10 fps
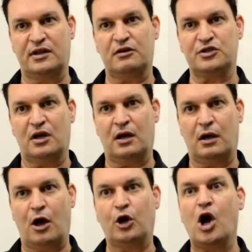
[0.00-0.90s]
that there's
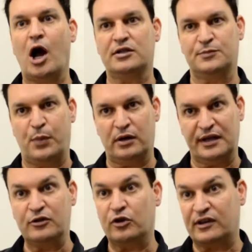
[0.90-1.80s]
a God spot
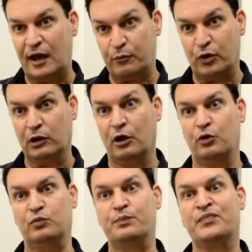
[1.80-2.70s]
in the temporal
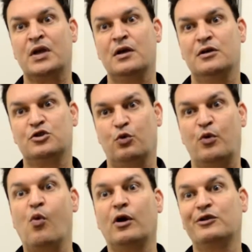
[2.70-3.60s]
lobe. So we
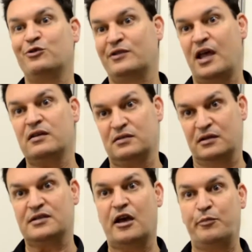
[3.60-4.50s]
wanted to test
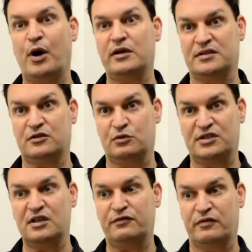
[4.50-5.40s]
this hypothesis to
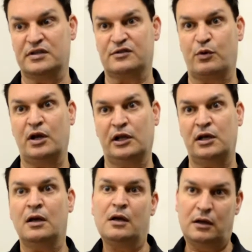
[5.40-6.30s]
see if it's
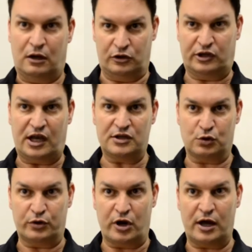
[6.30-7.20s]
really the case
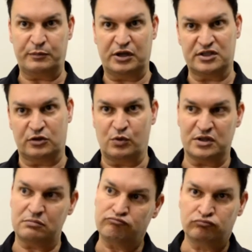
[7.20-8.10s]
or not, because it
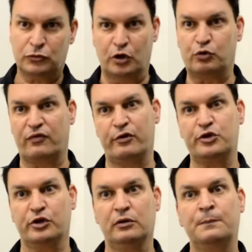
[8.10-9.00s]
was
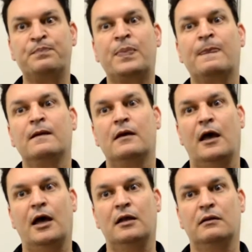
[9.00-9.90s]
controversial.
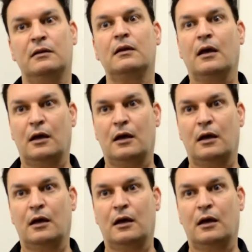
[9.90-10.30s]
And